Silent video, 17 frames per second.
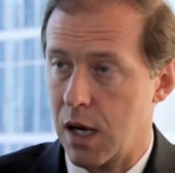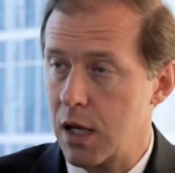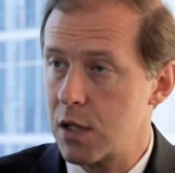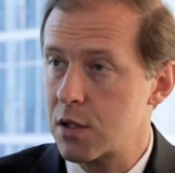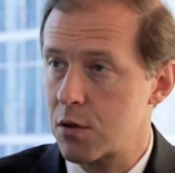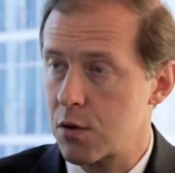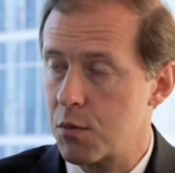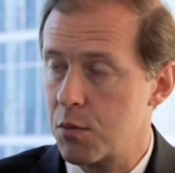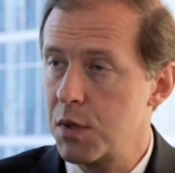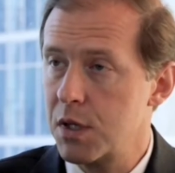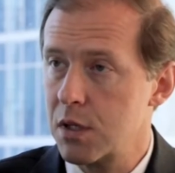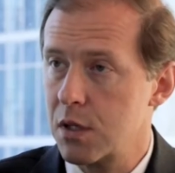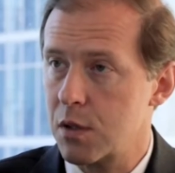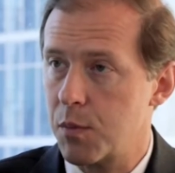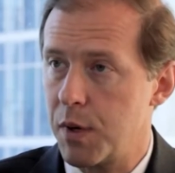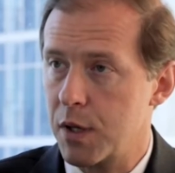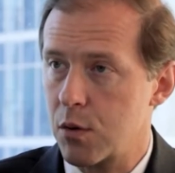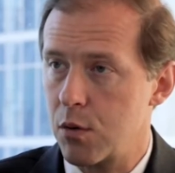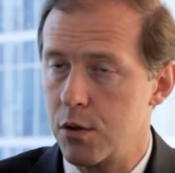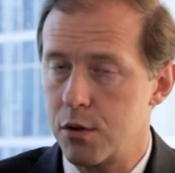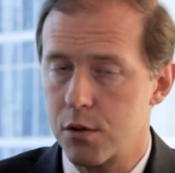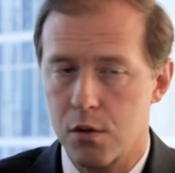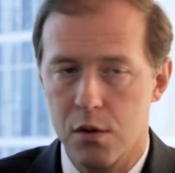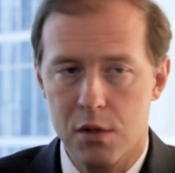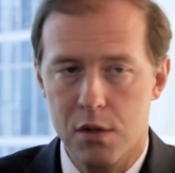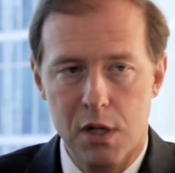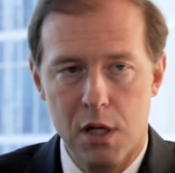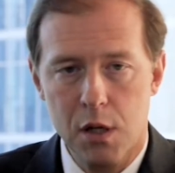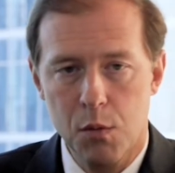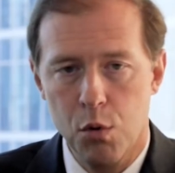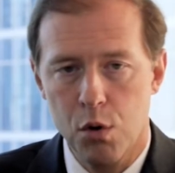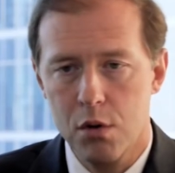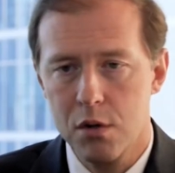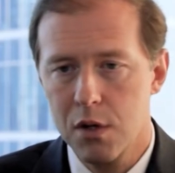new industries.
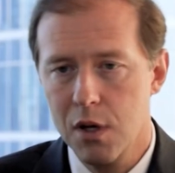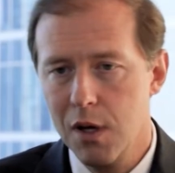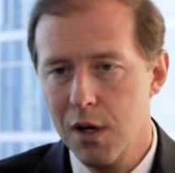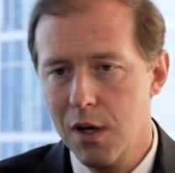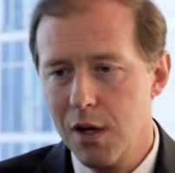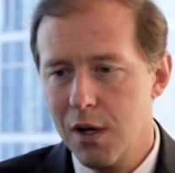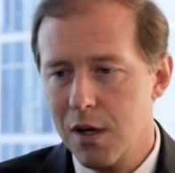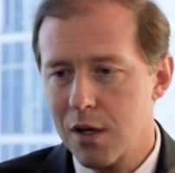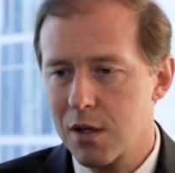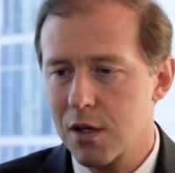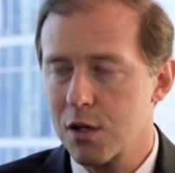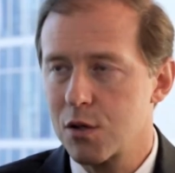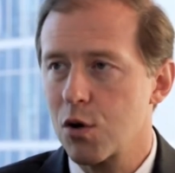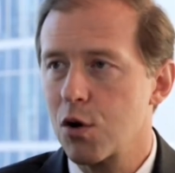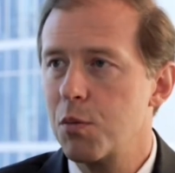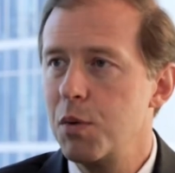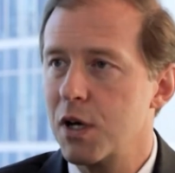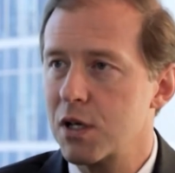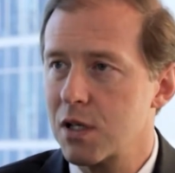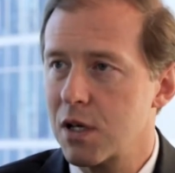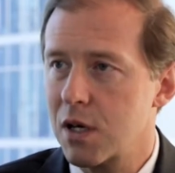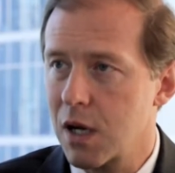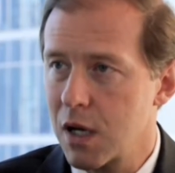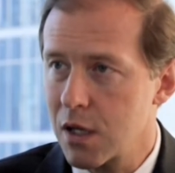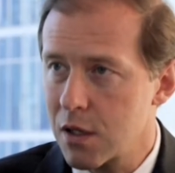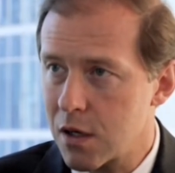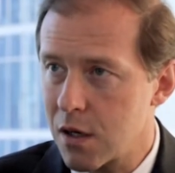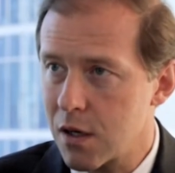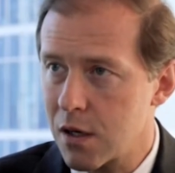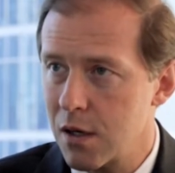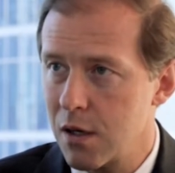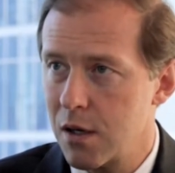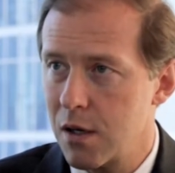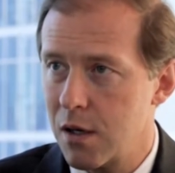That's the
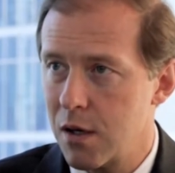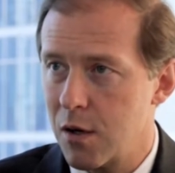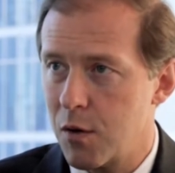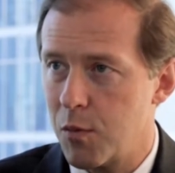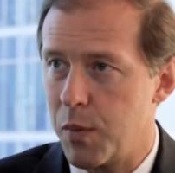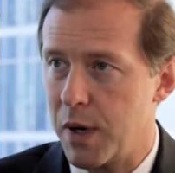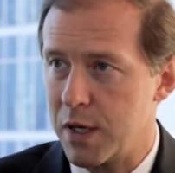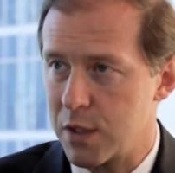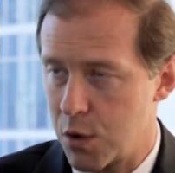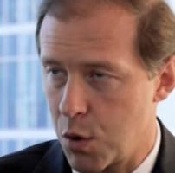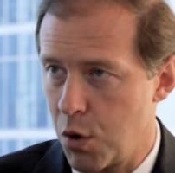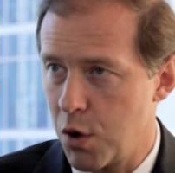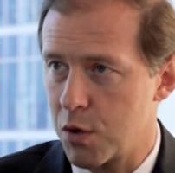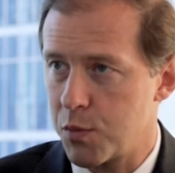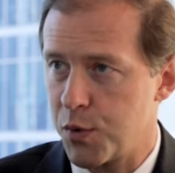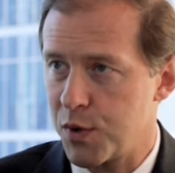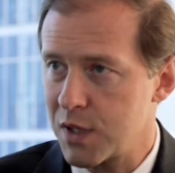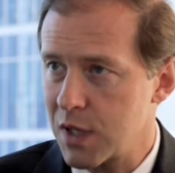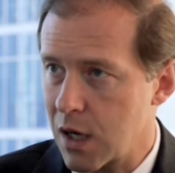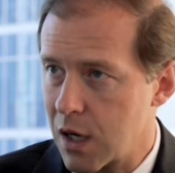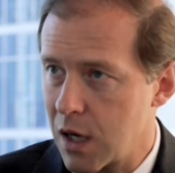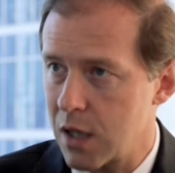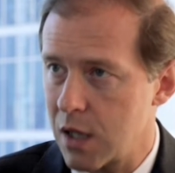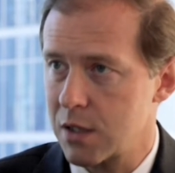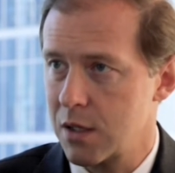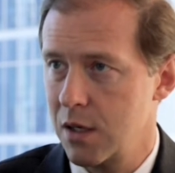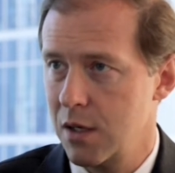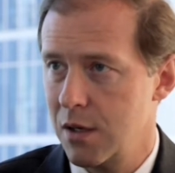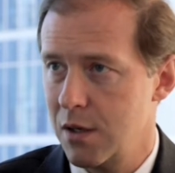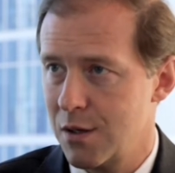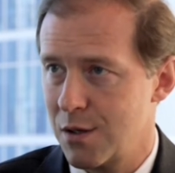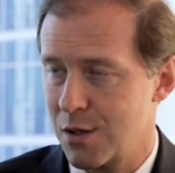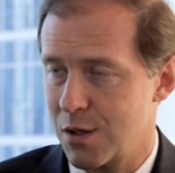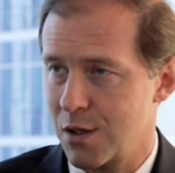new service that they offer. They
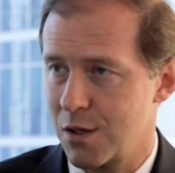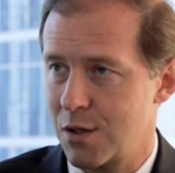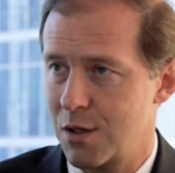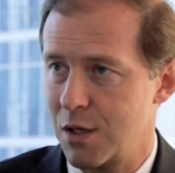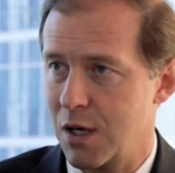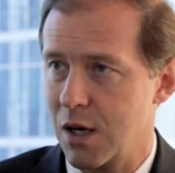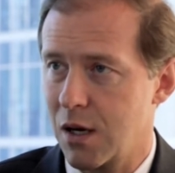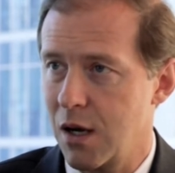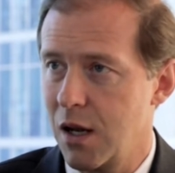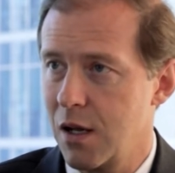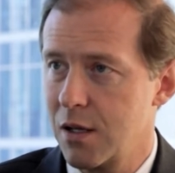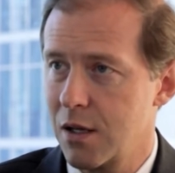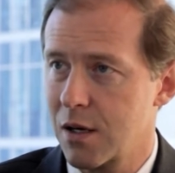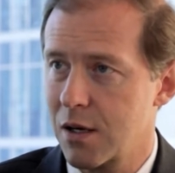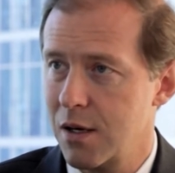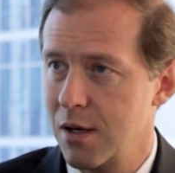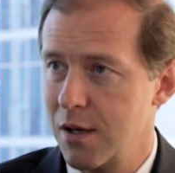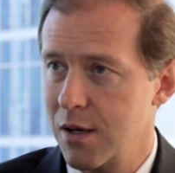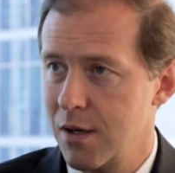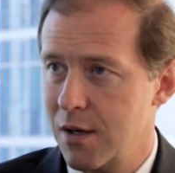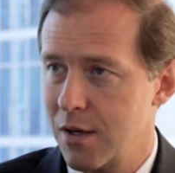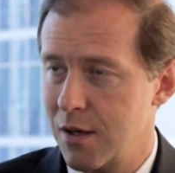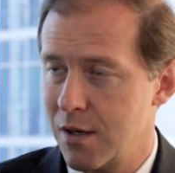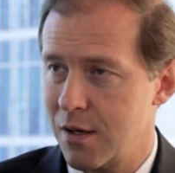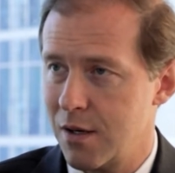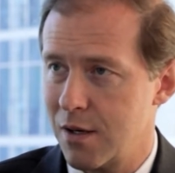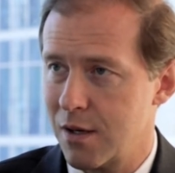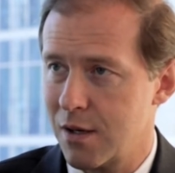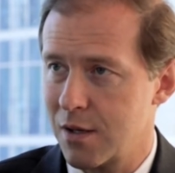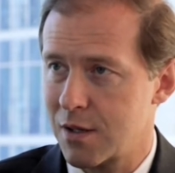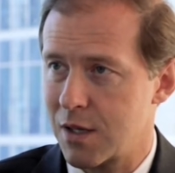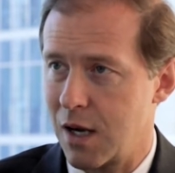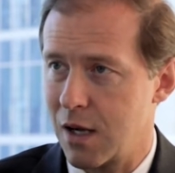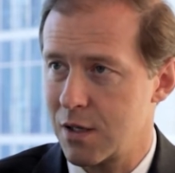can build a
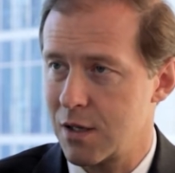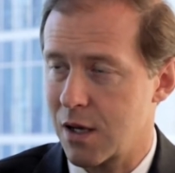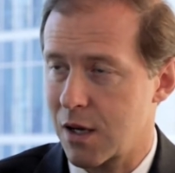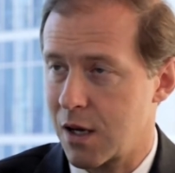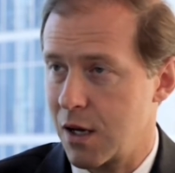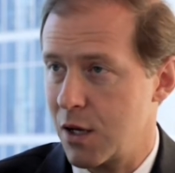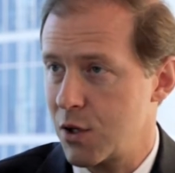turnkey